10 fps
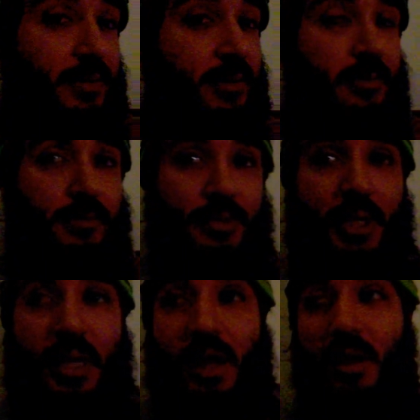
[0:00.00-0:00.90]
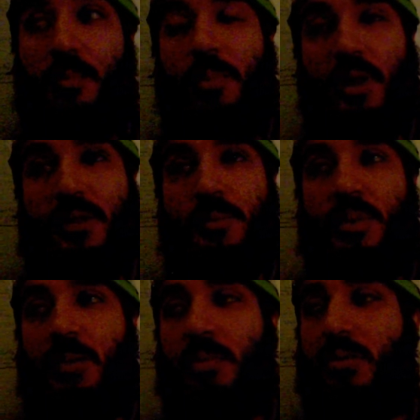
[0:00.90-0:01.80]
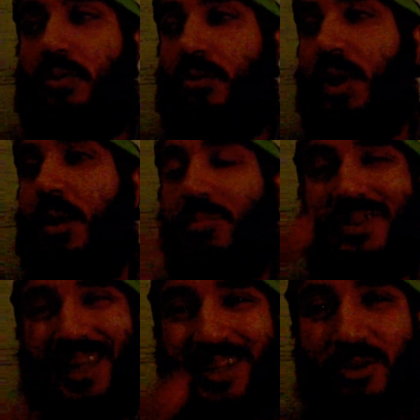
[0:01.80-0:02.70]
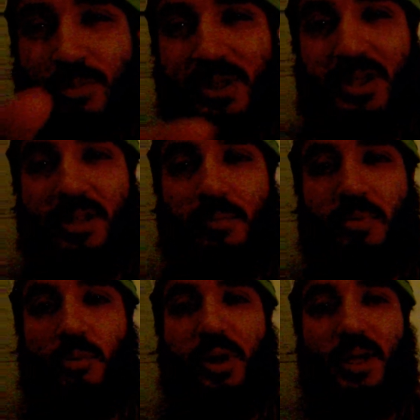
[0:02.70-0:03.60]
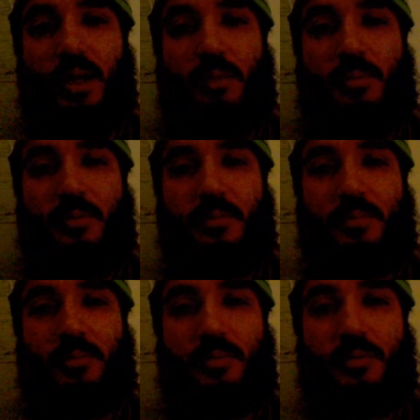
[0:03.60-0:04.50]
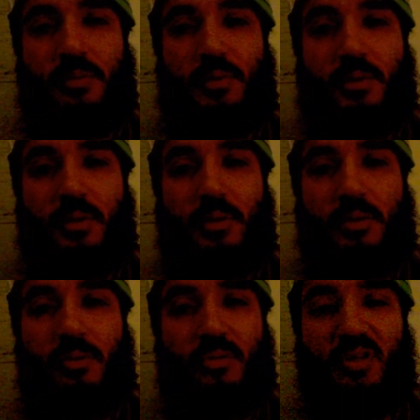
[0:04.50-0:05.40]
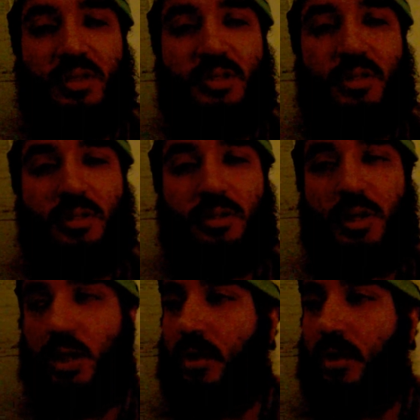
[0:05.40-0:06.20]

know. But the people who pretend to be asleep wake up. You can easily